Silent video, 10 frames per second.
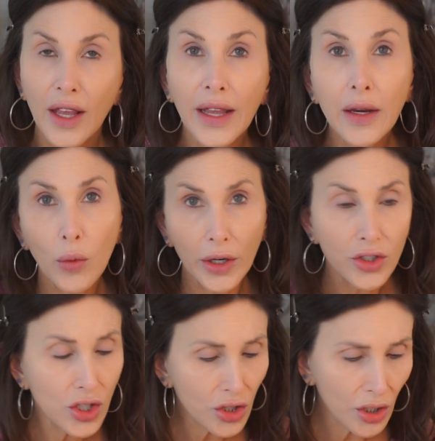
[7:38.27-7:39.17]
anyway,
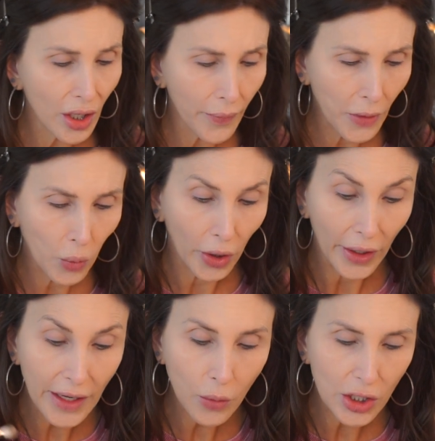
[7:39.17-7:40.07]
just look up the
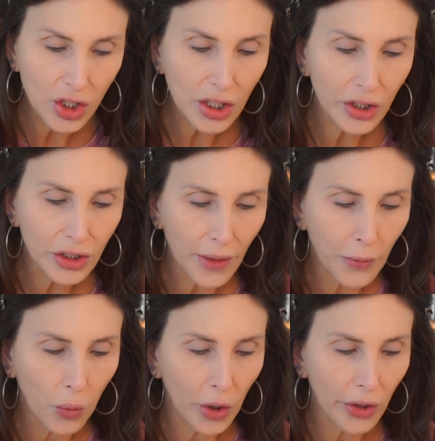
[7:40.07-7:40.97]
word. Anyway, she looked up
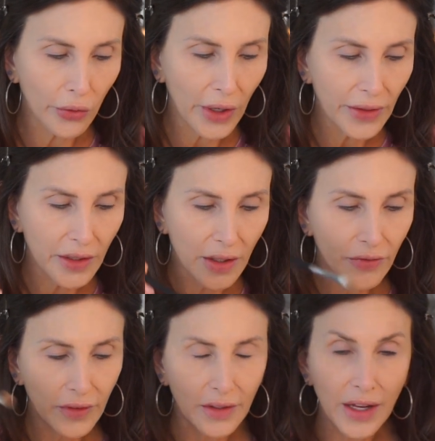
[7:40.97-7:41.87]
the word and read
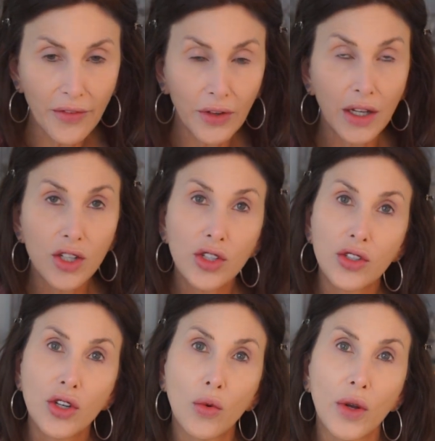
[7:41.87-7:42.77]
the definition
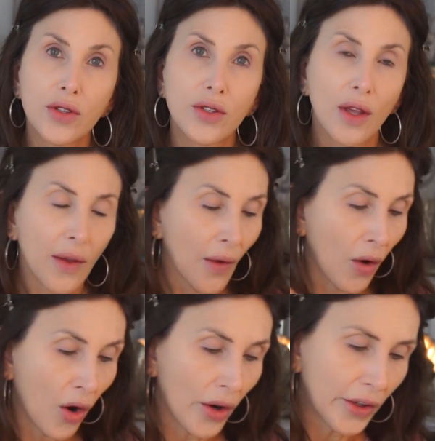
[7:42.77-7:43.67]
to us
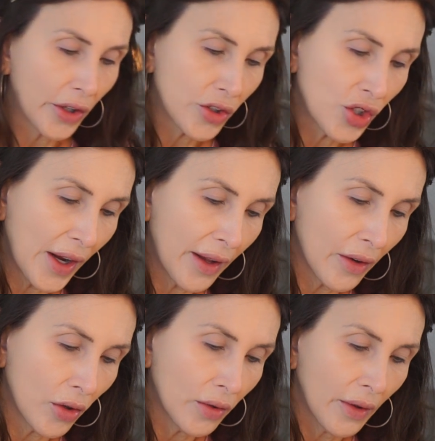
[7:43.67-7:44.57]
on her
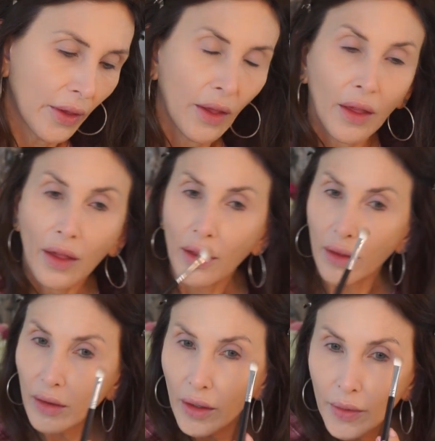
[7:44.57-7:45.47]
channel.
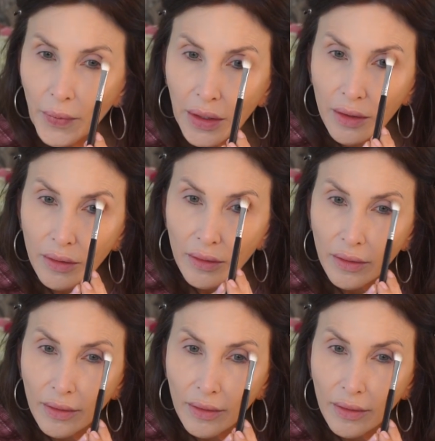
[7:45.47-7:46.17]
I mean,